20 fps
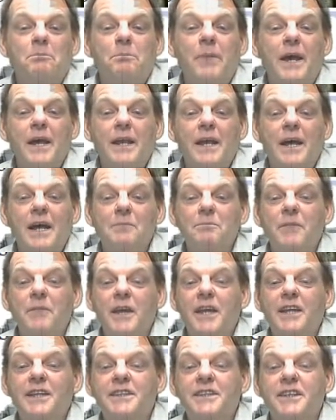Back on
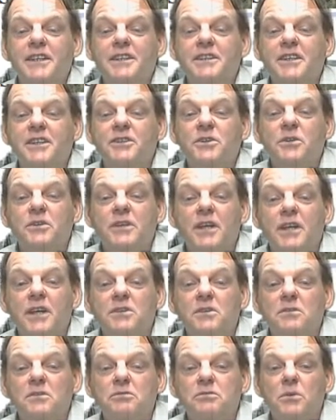May the 16,
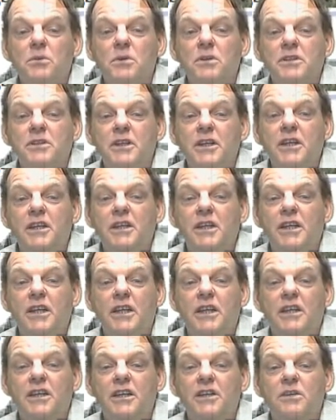2014,
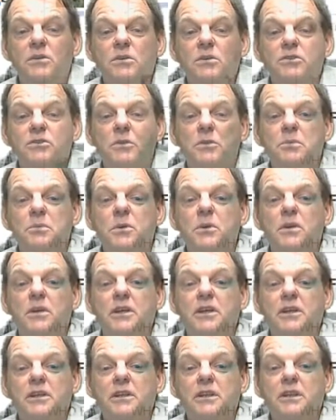e and e News
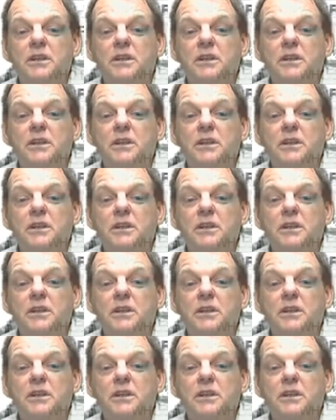reported